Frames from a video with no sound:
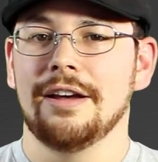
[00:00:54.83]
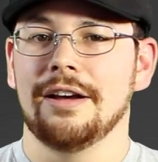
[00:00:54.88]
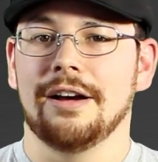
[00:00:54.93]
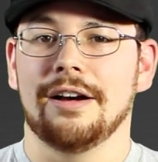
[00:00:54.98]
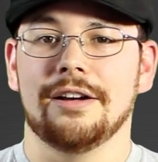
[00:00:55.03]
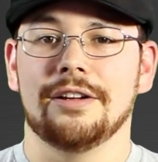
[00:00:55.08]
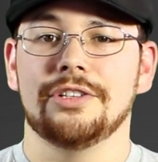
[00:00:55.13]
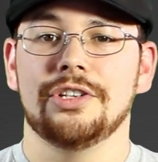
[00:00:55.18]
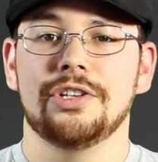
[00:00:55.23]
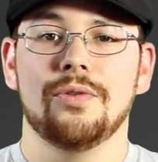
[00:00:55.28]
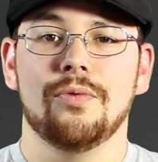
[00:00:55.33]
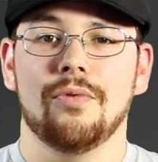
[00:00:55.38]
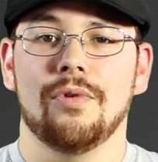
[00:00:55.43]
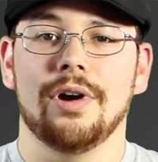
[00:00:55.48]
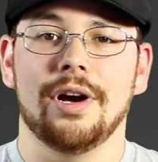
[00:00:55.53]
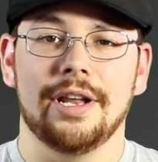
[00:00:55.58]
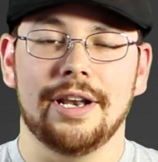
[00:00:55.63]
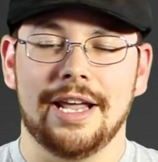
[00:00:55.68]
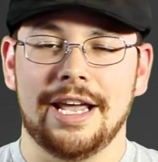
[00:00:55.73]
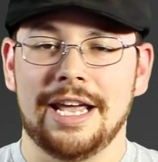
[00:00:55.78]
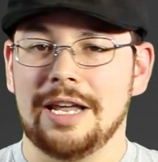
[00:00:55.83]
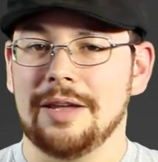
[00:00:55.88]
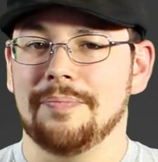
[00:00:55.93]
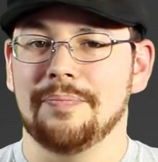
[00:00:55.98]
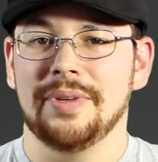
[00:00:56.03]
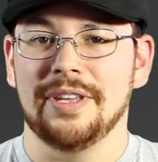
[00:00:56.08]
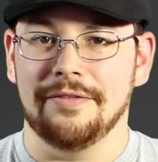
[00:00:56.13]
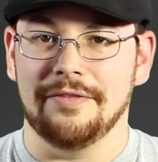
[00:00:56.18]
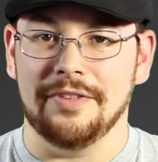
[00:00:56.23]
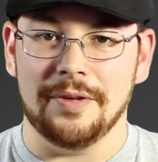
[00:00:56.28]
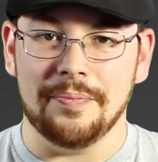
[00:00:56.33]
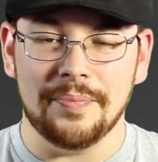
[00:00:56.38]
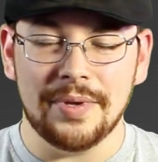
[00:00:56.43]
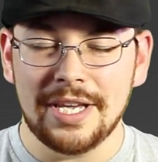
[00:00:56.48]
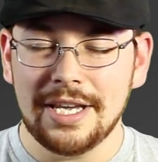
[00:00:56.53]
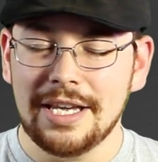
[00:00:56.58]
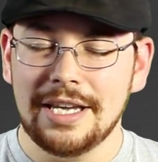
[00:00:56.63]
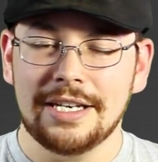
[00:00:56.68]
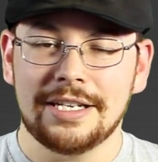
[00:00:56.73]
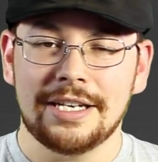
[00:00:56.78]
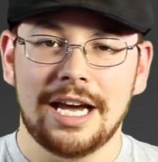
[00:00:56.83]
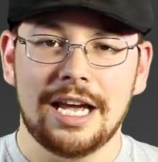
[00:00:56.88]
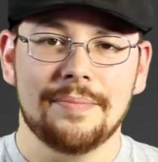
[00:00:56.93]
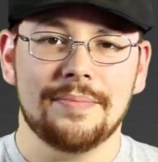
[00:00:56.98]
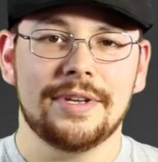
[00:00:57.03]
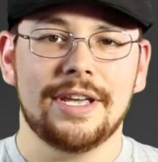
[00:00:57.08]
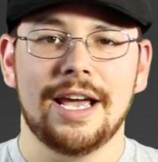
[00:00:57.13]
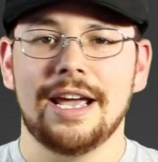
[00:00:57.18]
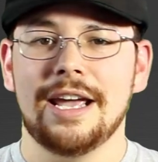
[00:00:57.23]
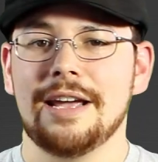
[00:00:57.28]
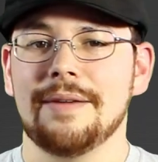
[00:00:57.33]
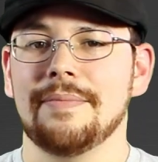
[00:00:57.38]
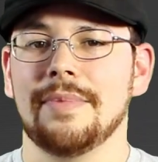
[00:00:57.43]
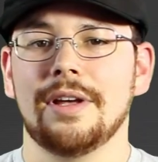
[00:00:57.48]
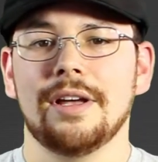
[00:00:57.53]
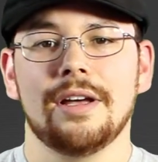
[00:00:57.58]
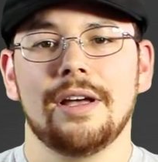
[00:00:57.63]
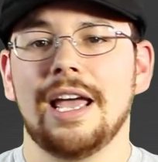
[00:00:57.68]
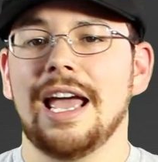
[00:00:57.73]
Do you want a PvP type game?